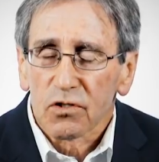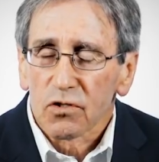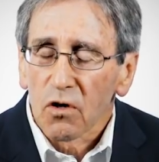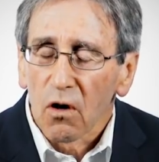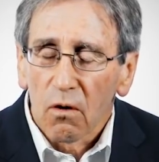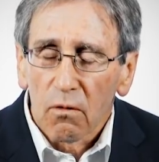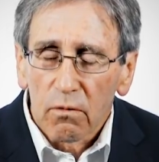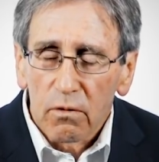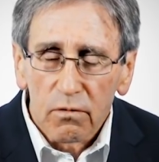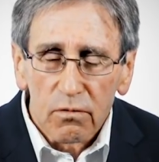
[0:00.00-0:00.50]
It's
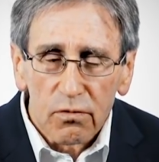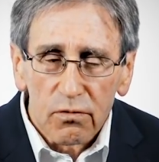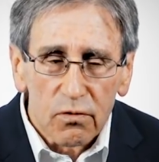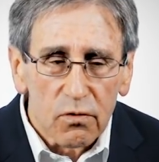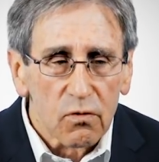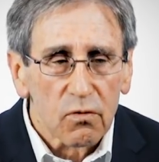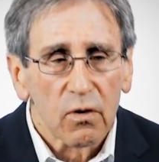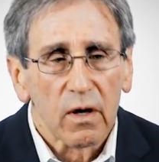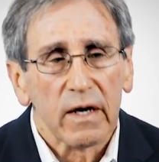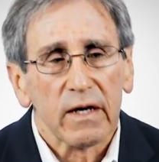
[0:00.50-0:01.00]
only through the
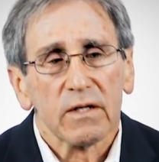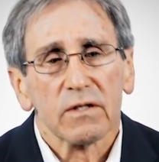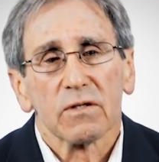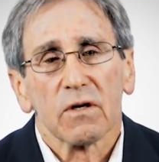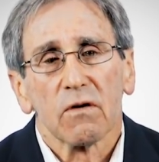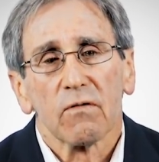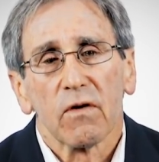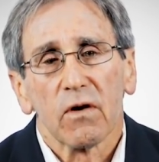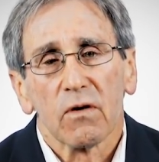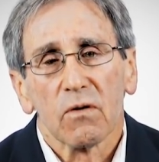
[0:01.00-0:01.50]
grace
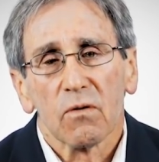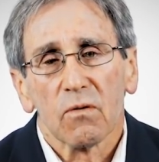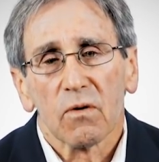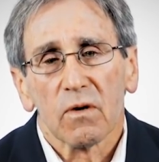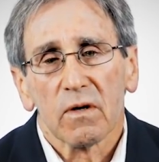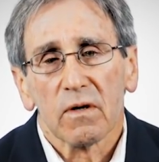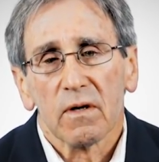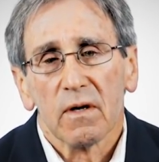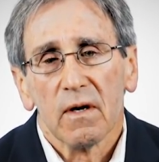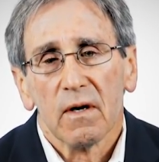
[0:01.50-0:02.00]
of our
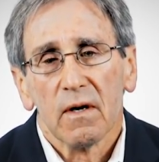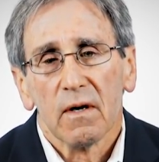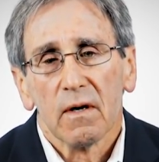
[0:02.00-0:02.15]
Lord